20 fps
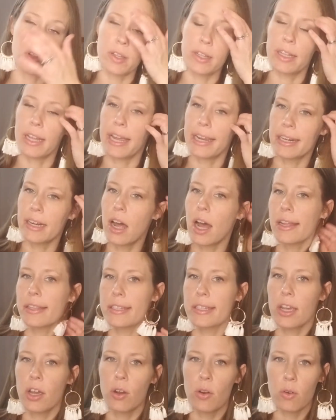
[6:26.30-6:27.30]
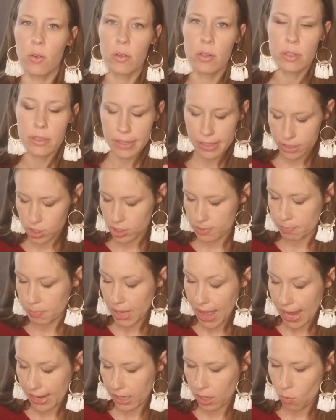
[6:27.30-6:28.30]
and not so just
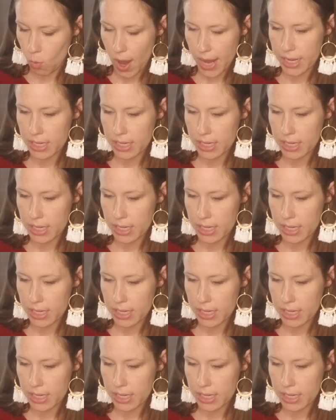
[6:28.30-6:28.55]
black and white.